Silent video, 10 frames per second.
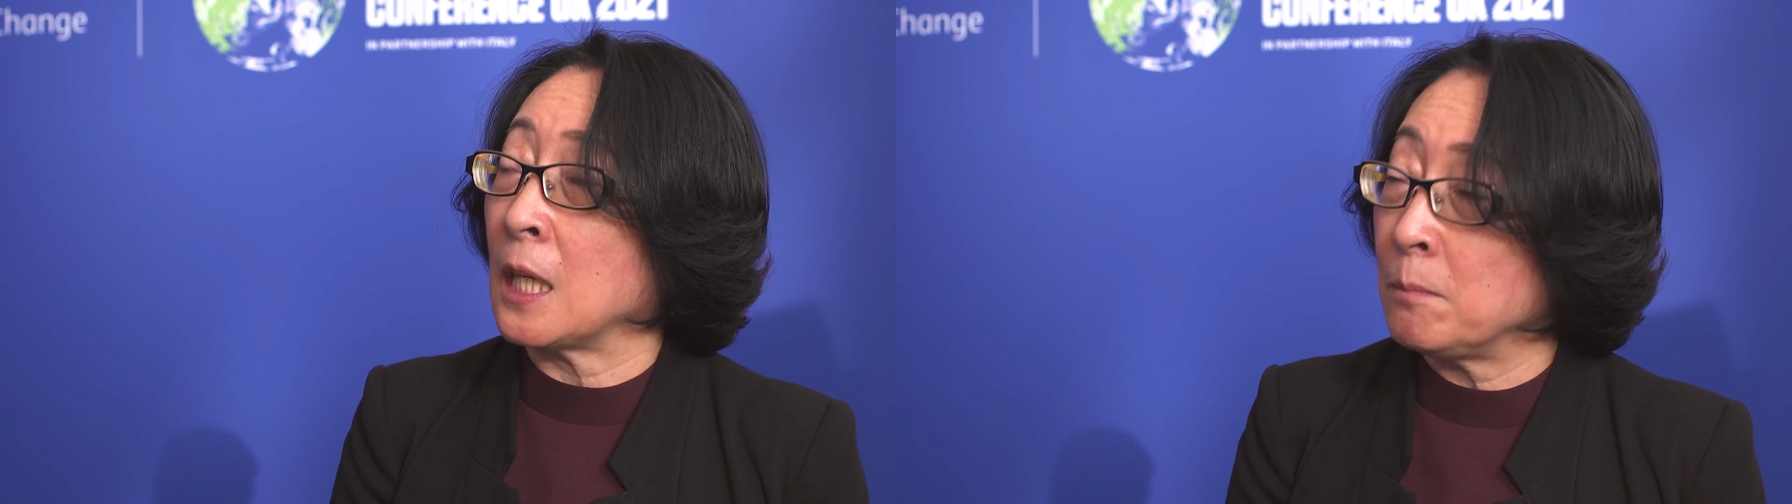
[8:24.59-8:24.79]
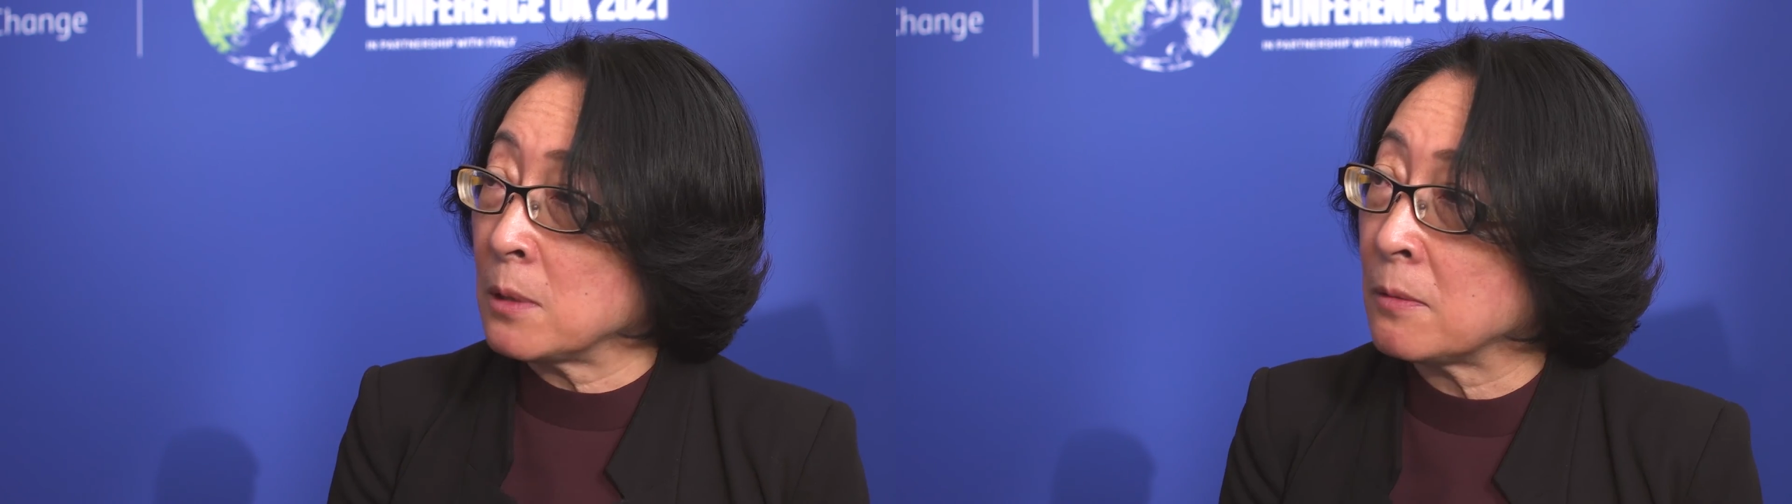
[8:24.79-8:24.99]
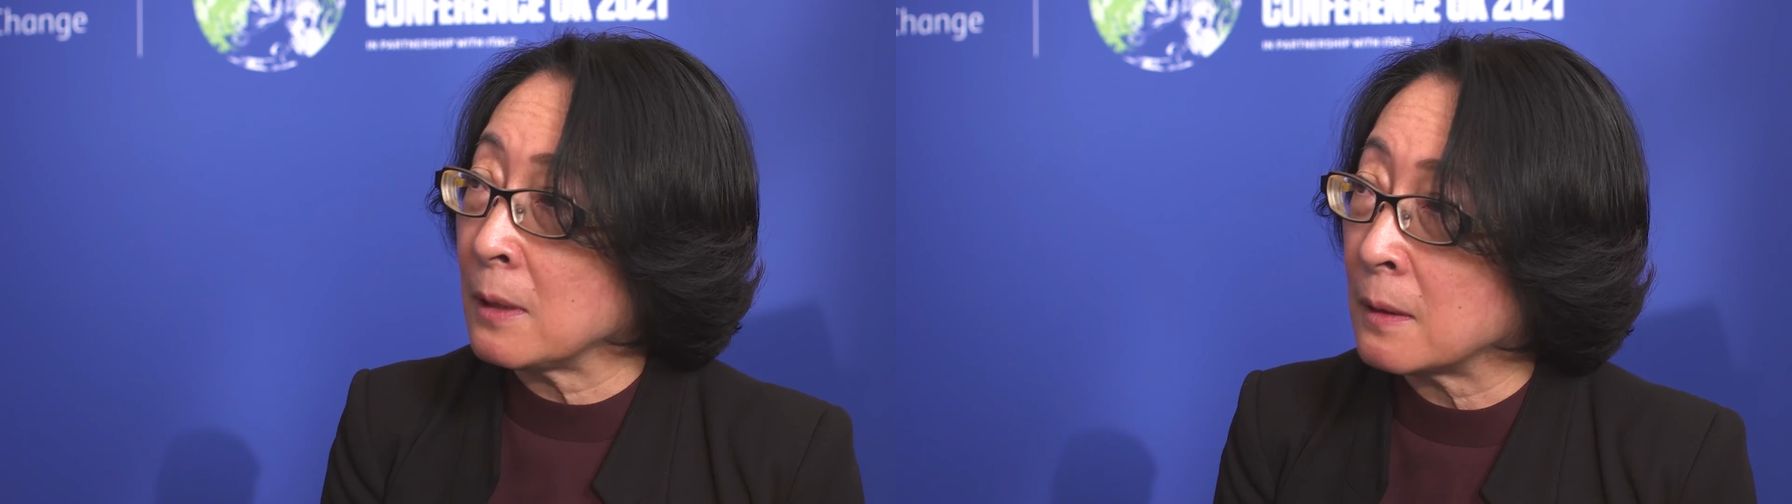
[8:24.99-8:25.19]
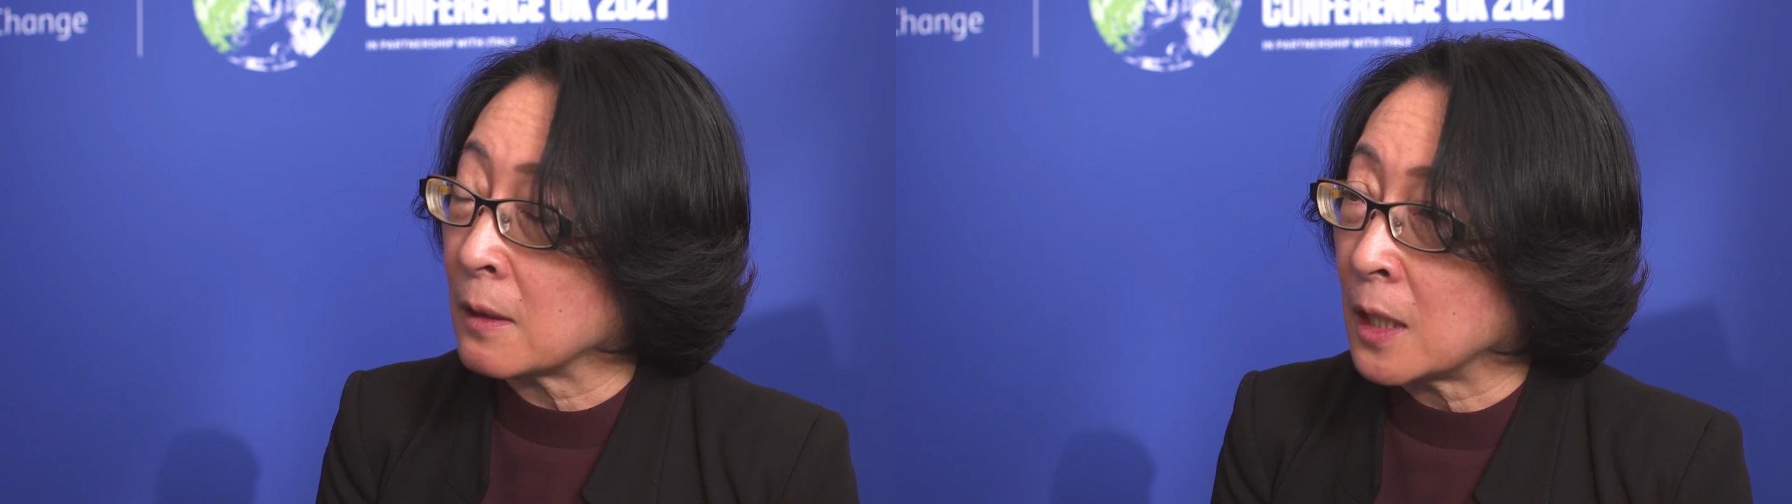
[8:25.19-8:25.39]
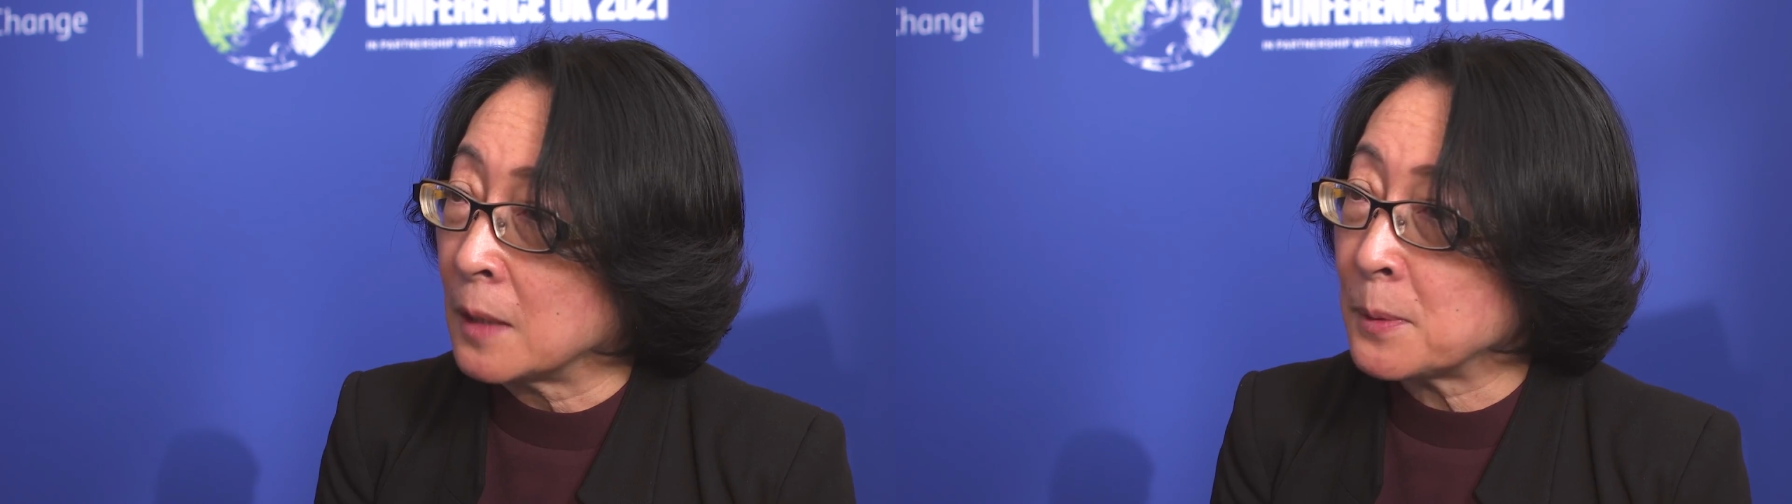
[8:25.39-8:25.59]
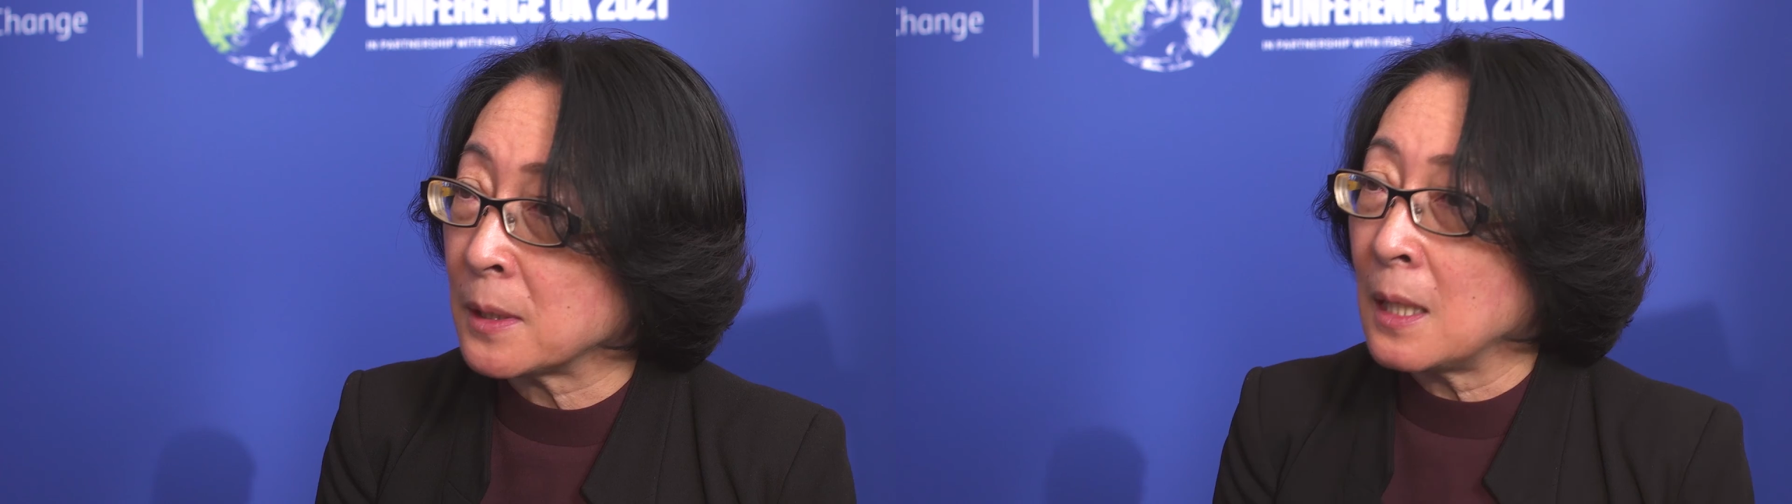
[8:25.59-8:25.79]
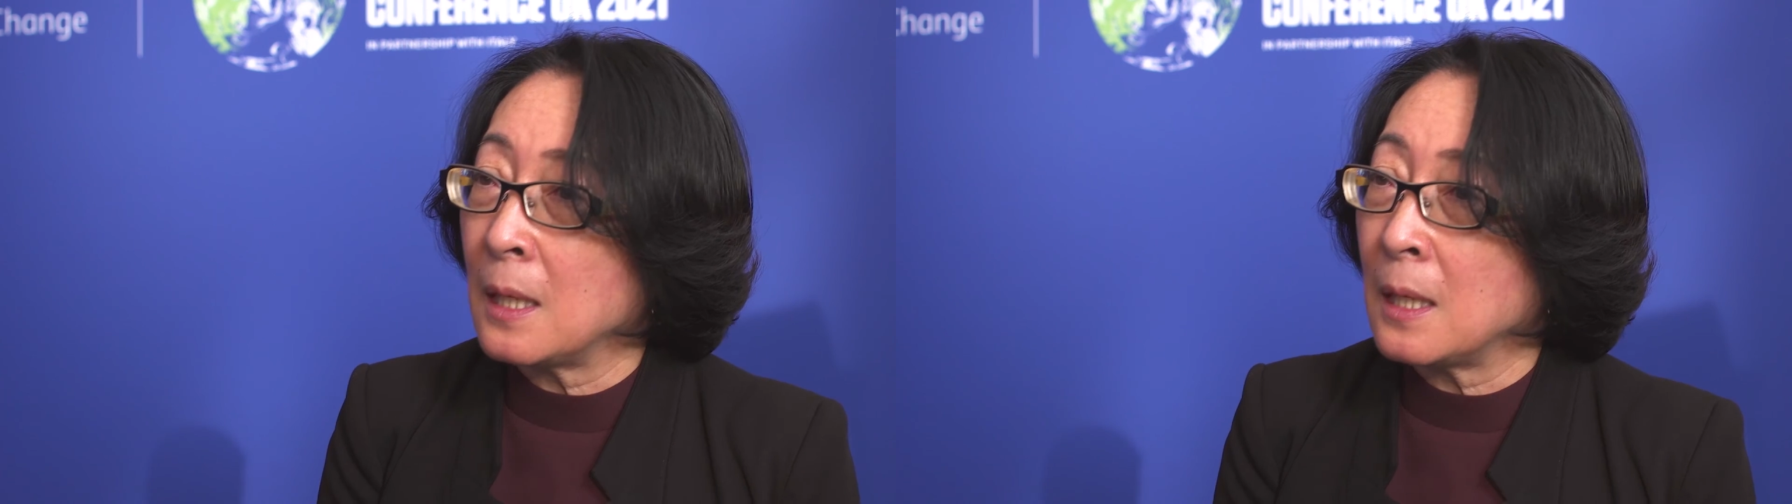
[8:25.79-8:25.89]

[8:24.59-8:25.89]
in between the COPs.